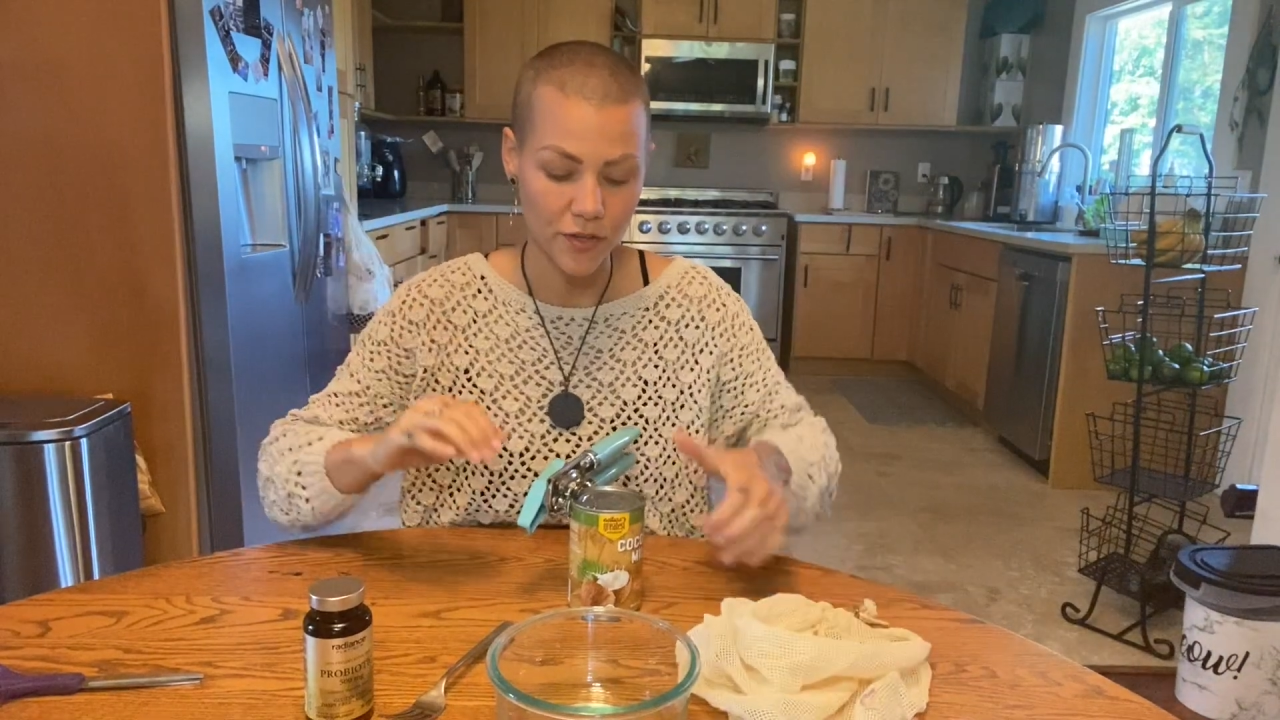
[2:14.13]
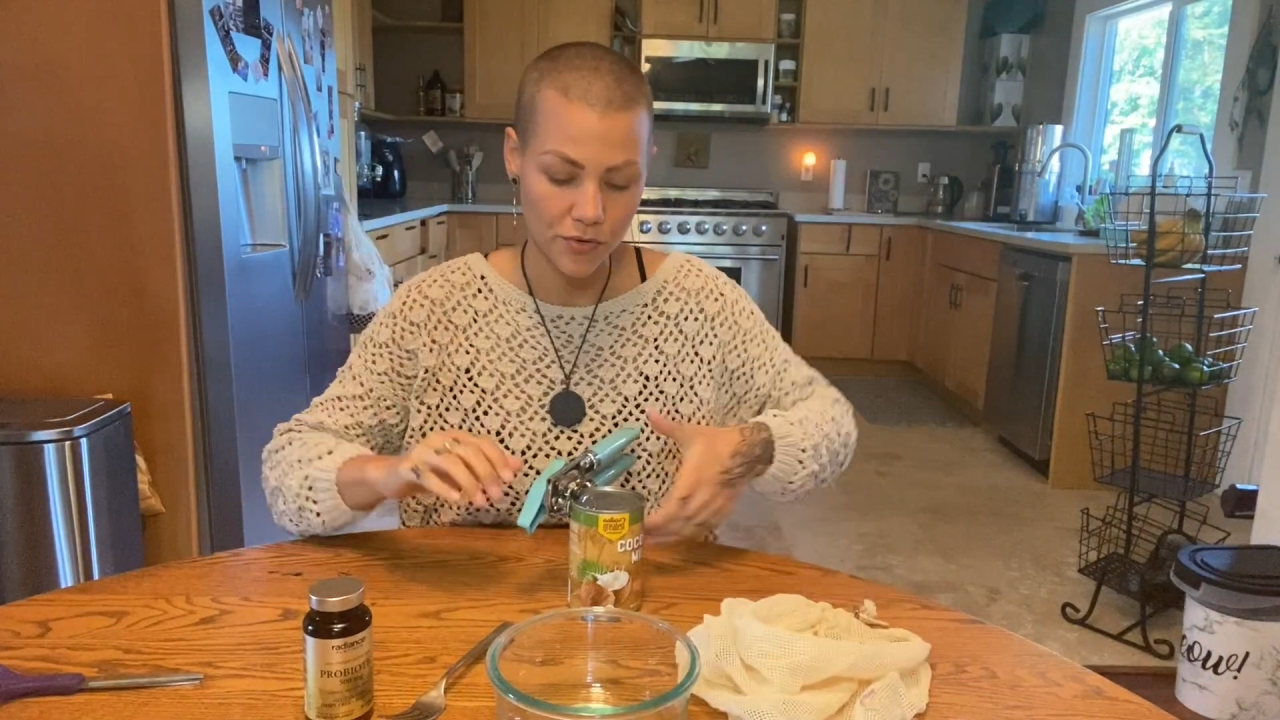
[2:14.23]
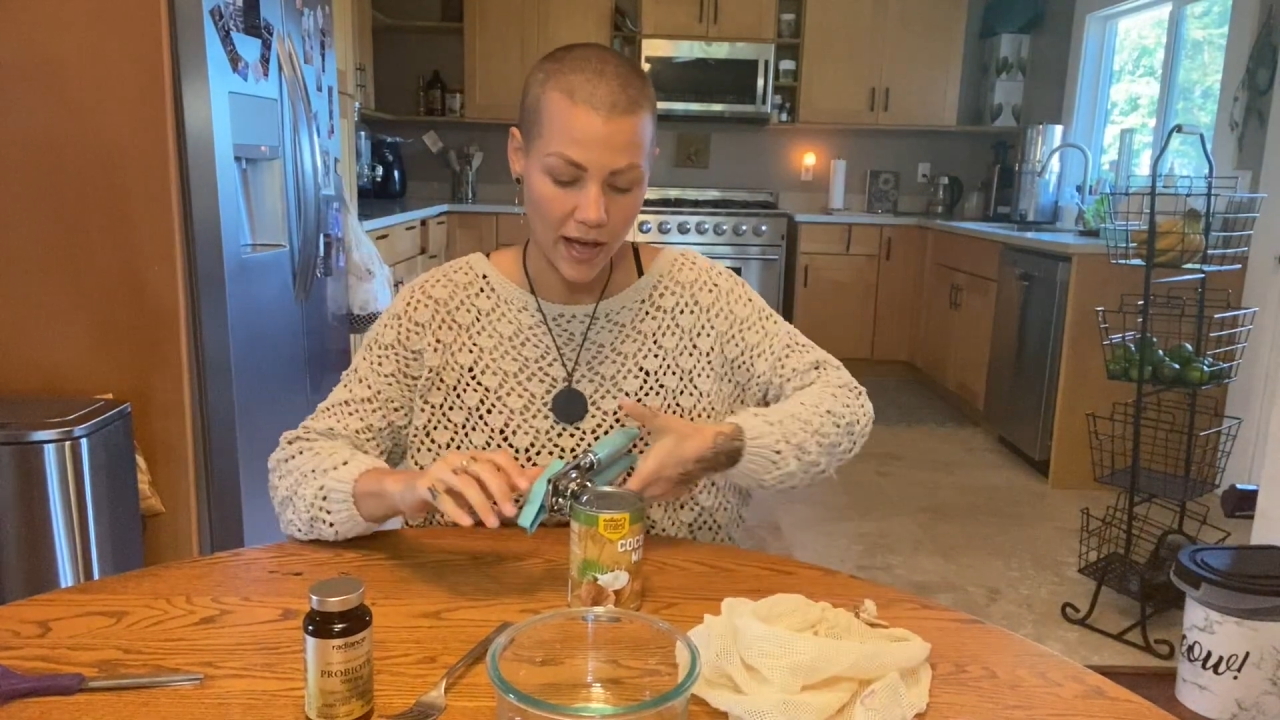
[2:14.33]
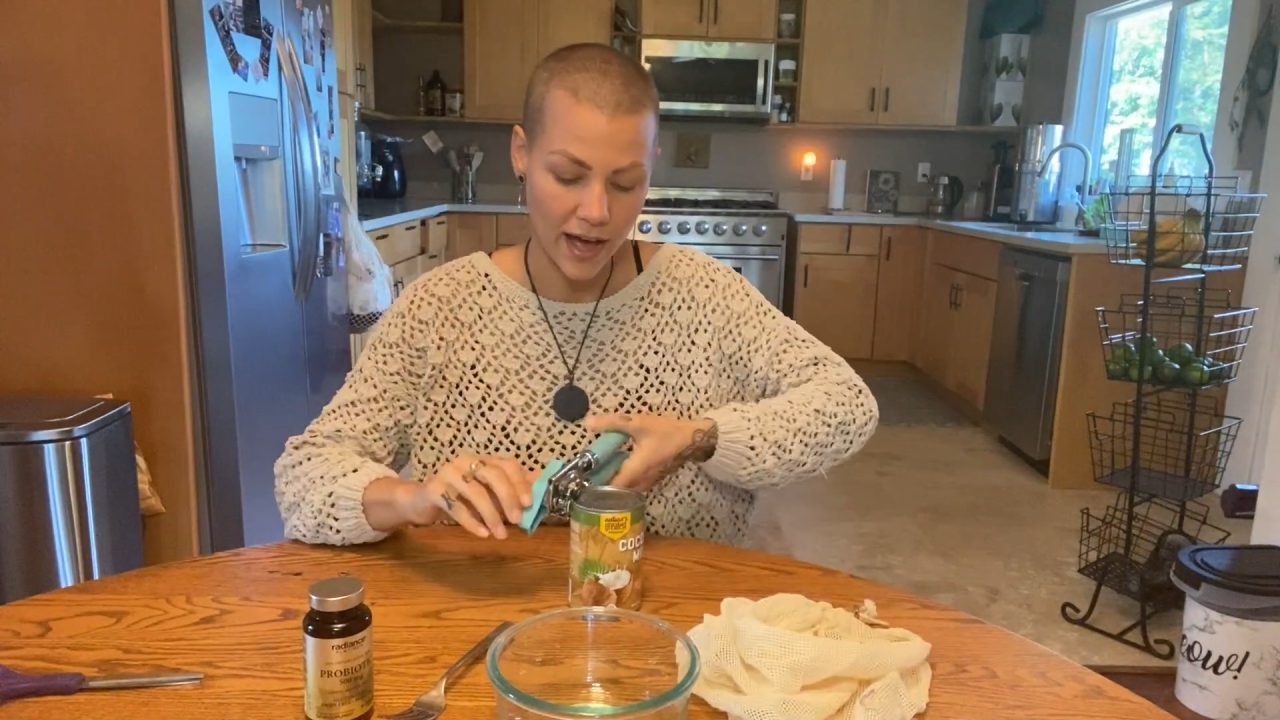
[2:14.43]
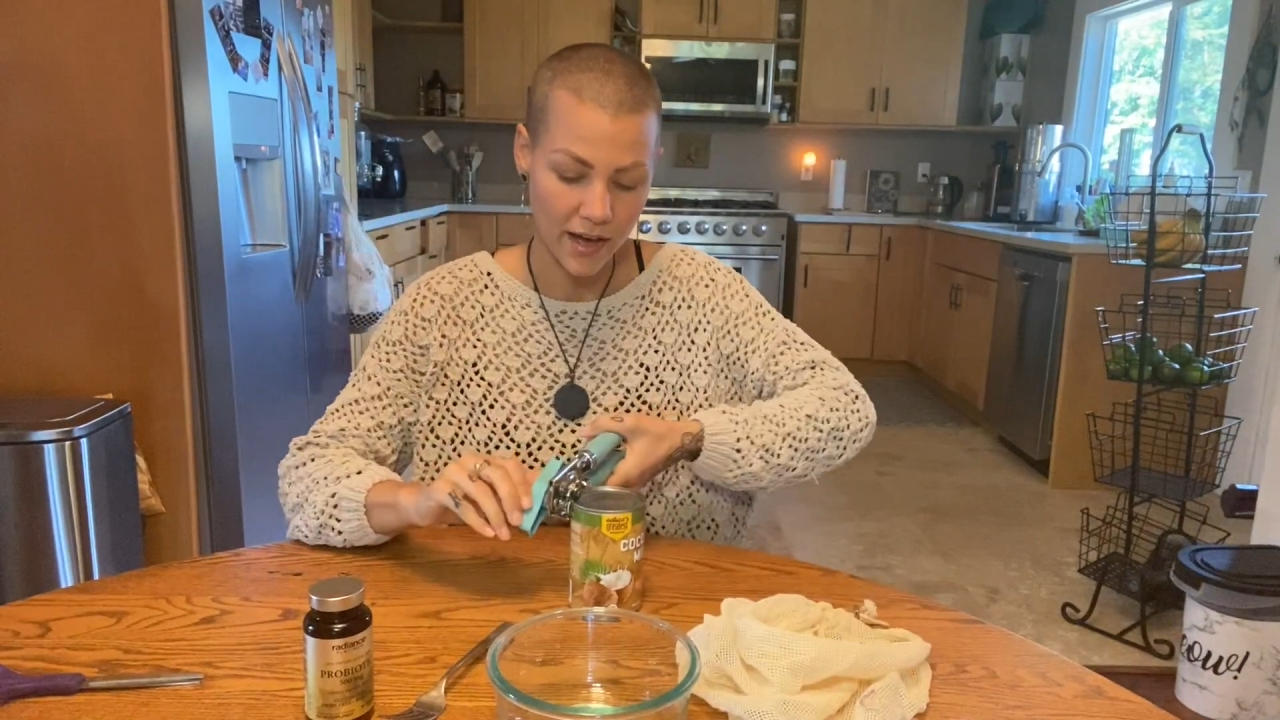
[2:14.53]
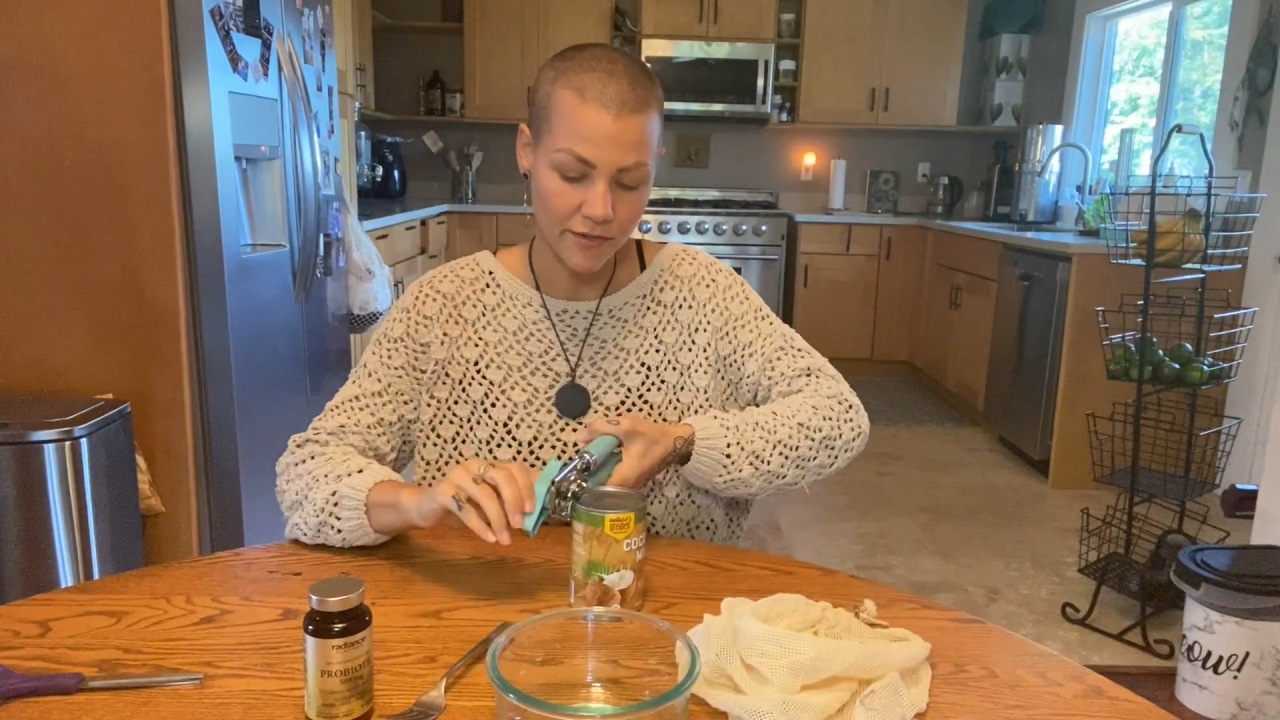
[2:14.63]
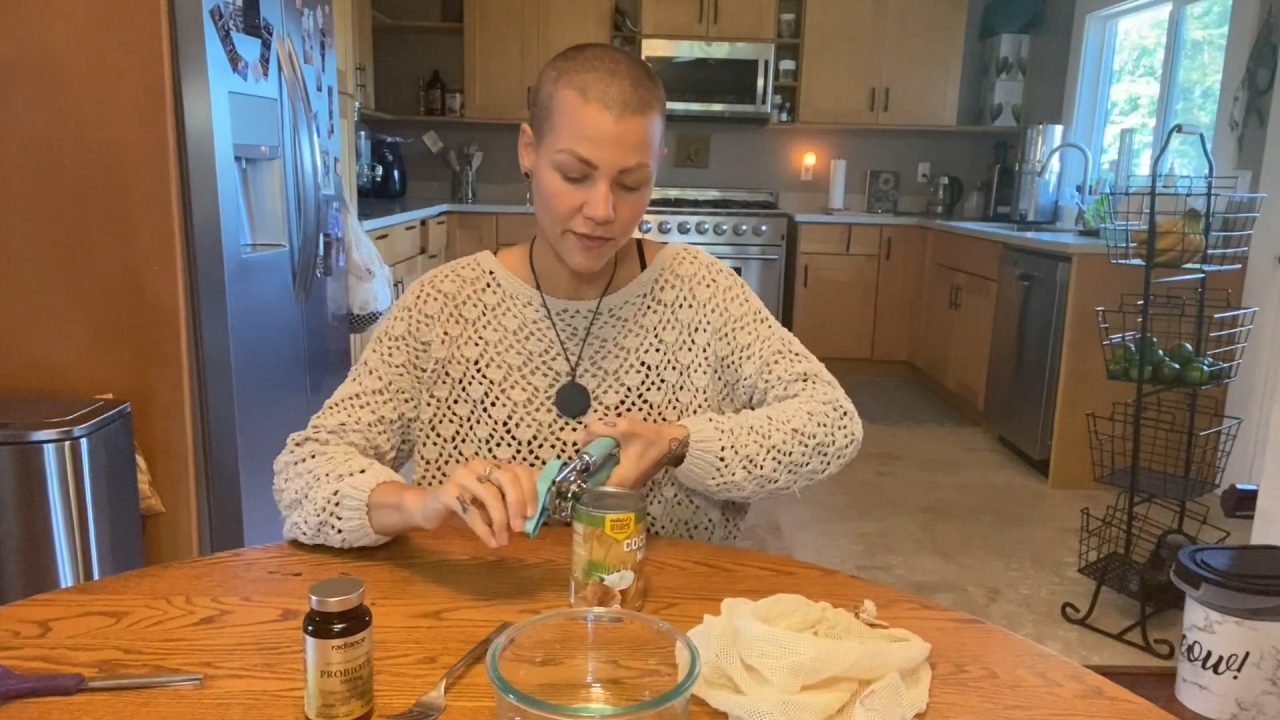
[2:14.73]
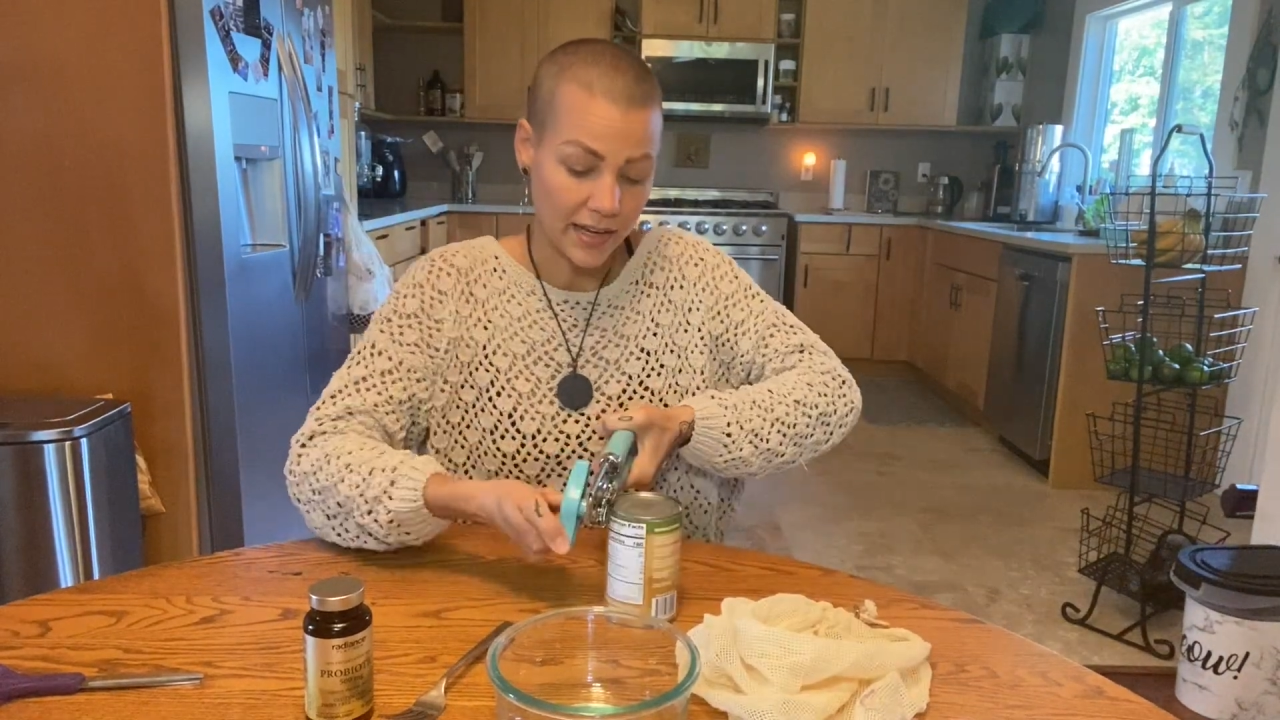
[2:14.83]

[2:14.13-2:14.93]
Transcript: you have